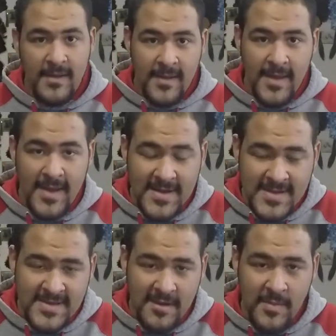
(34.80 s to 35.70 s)
hey guys,
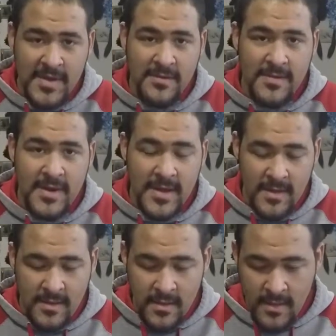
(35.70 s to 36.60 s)
how's everybody doing
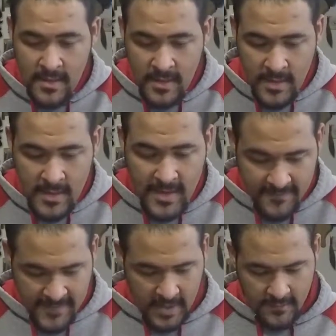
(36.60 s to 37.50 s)
today? Got a
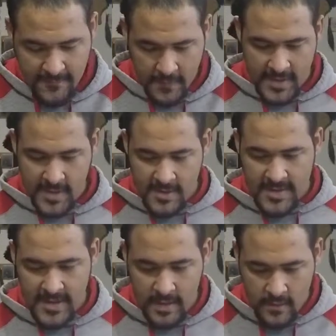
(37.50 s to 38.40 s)
video for you here
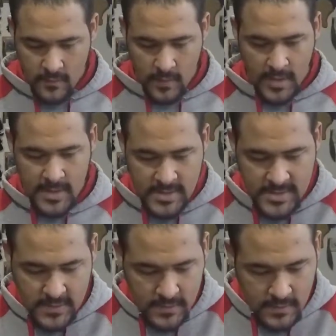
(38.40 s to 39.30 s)
today. We're gonna
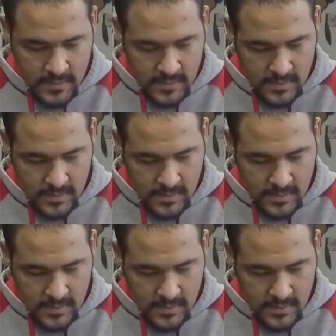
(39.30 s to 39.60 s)
do